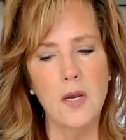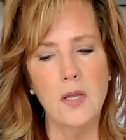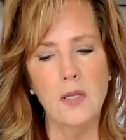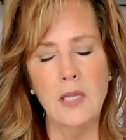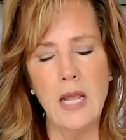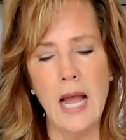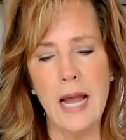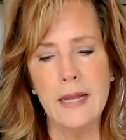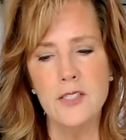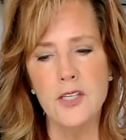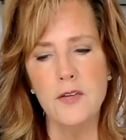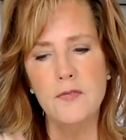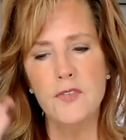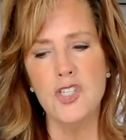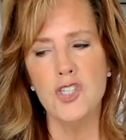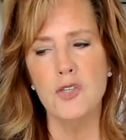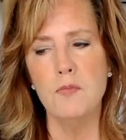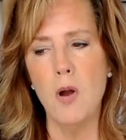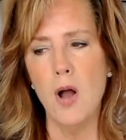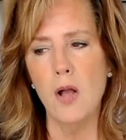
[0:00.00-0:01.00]
lots of
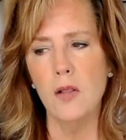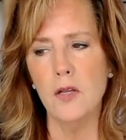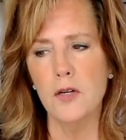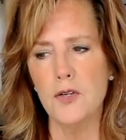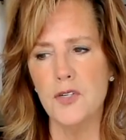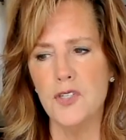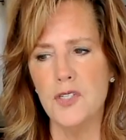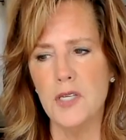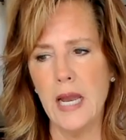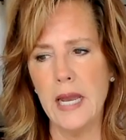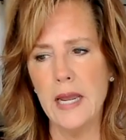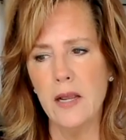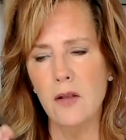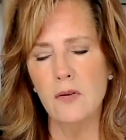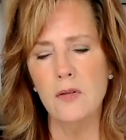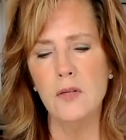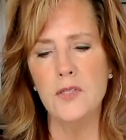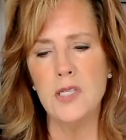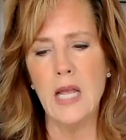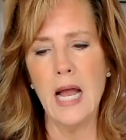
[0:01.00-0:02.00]
smaller
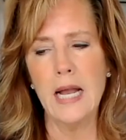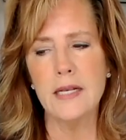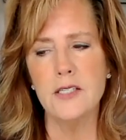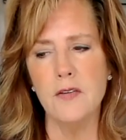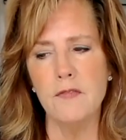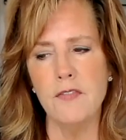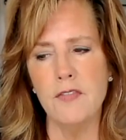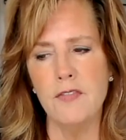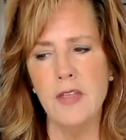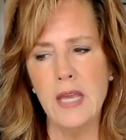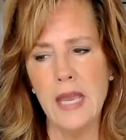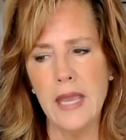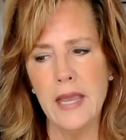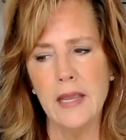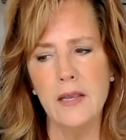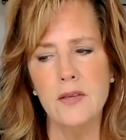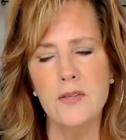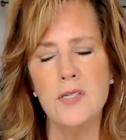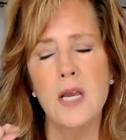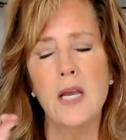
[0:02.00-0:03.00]
cycles, lots of
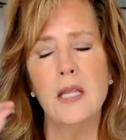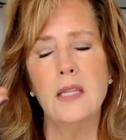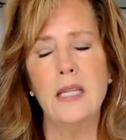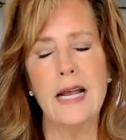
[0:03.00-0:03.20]
things,